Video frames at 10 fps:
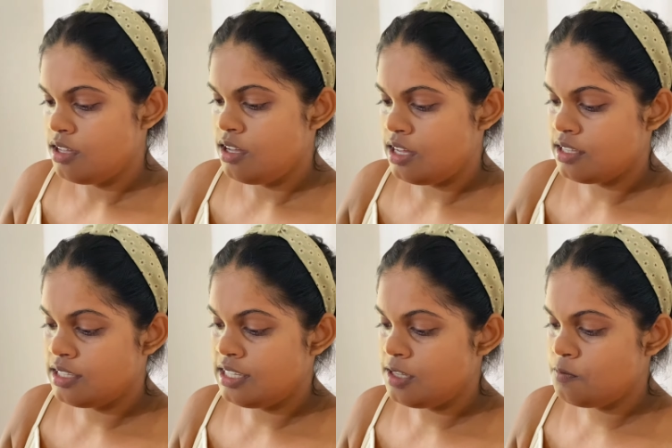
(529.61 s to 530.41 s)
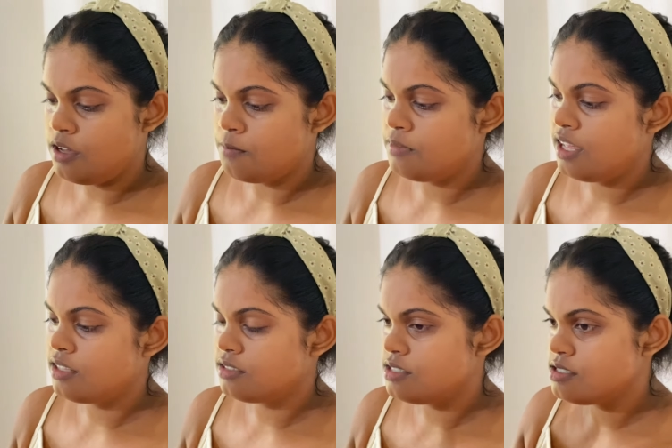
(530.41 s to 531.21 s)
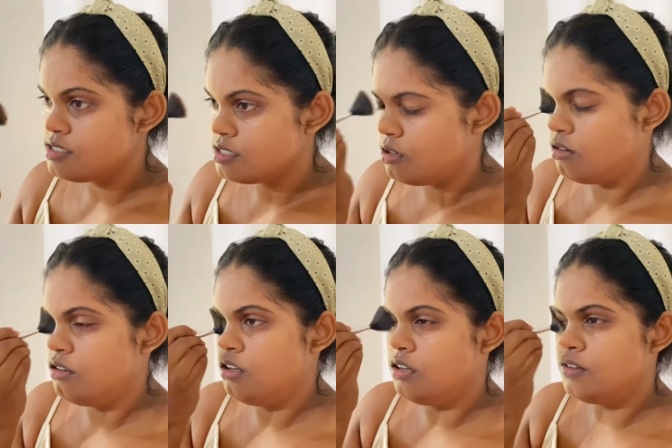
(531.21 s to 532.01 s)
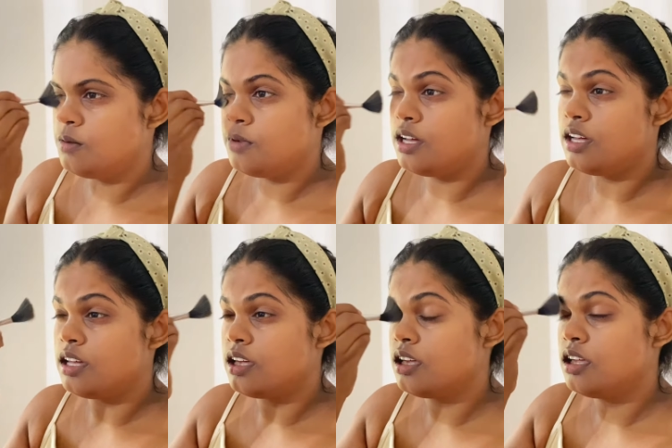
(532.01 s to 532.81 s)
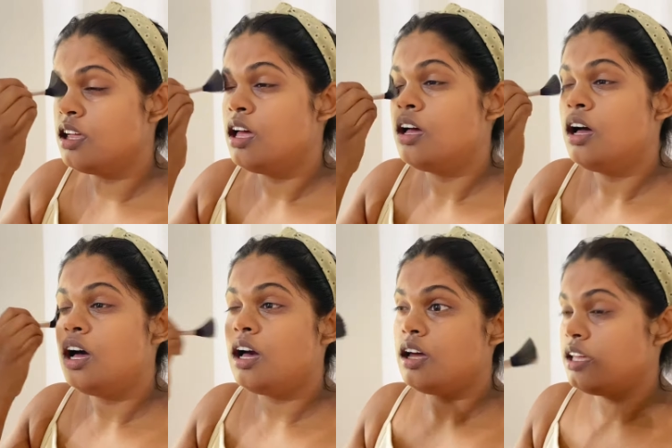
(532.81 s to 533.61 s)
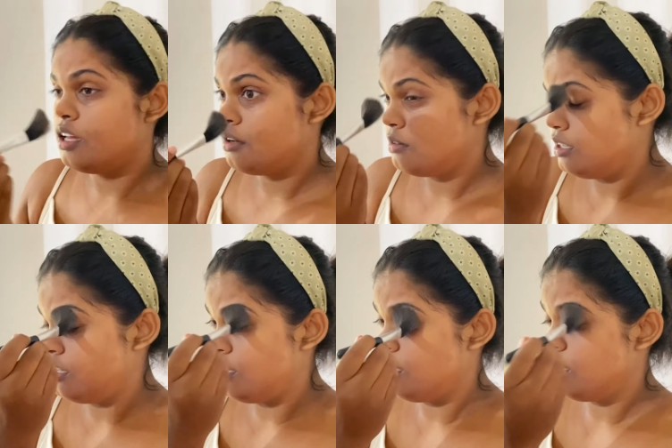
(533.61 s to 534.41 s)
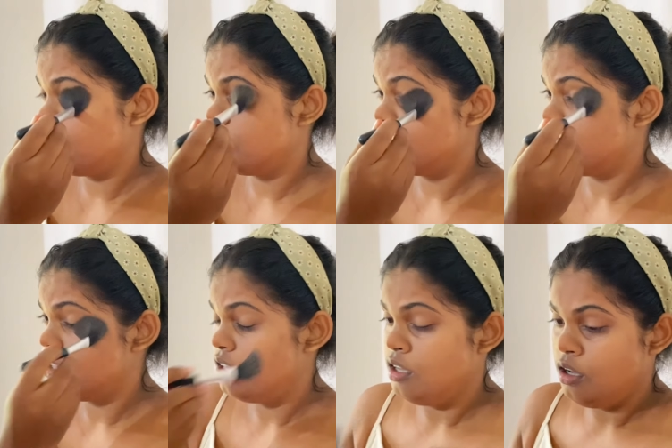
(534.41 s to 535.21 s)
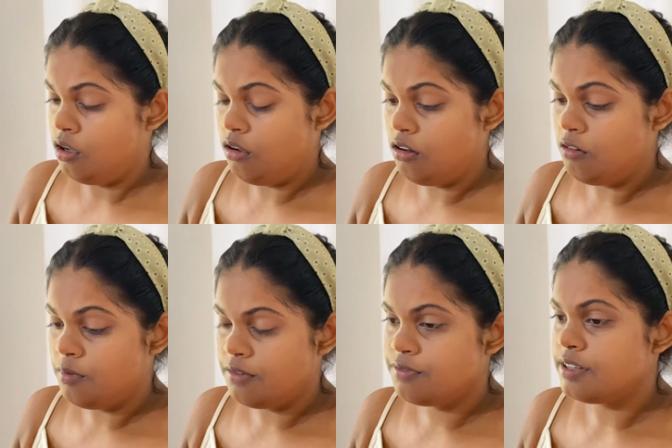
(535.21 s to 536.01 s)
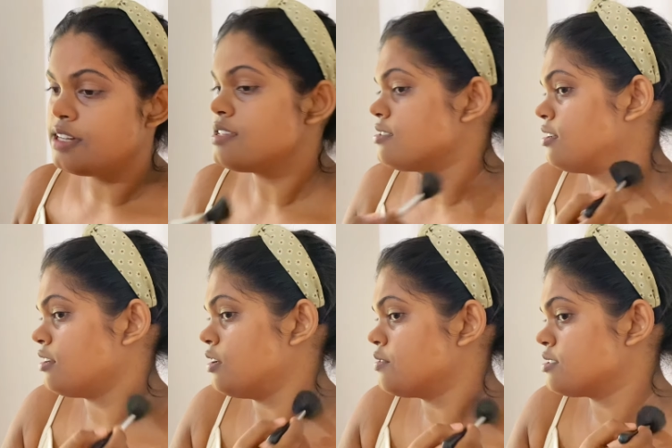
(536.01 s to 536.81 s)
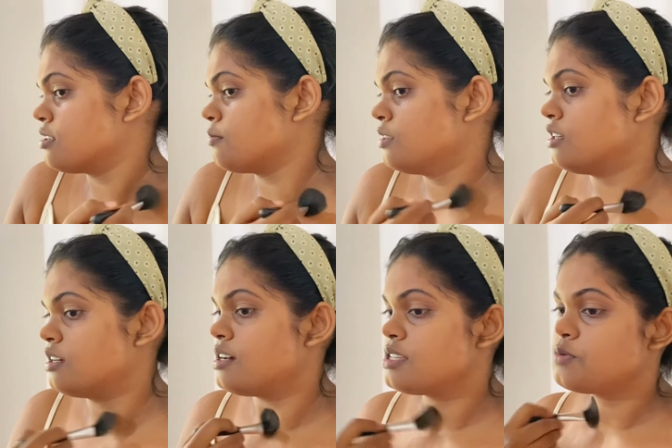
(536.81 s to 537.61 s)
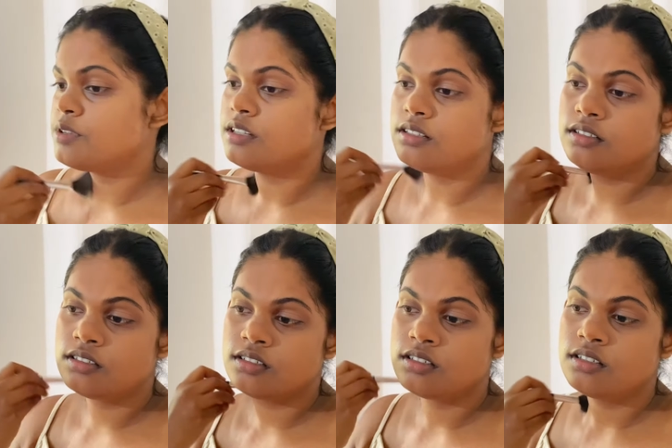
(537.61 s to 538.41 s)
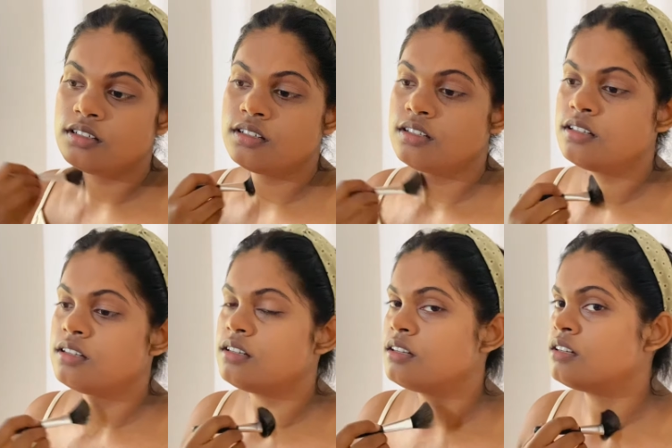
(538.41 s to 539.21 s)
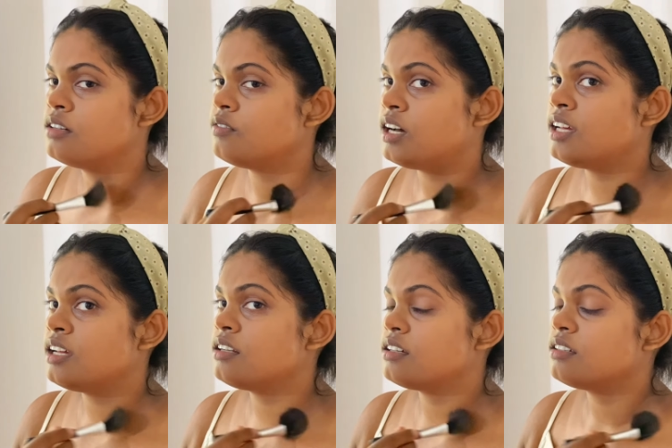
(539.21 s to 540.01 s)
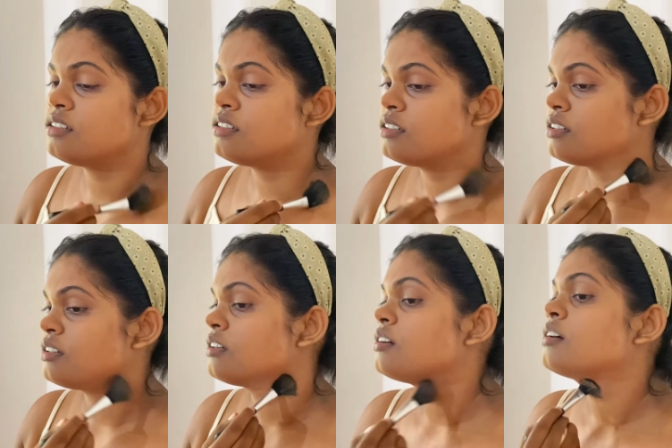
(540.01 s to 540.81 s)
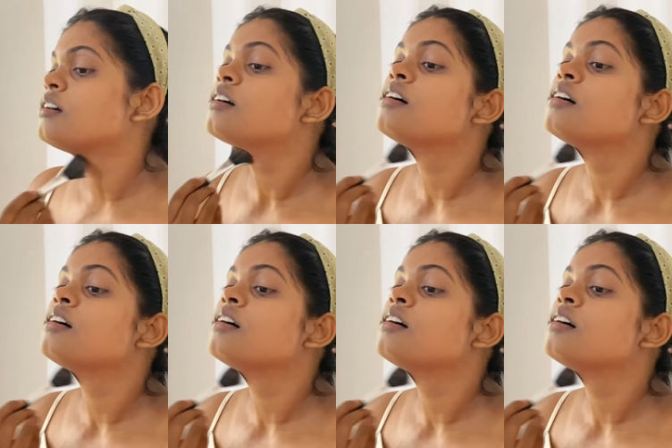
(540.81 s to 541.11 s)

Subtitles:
I keep applying this all over my eye area, all over my face, and even some here as well. Why am I?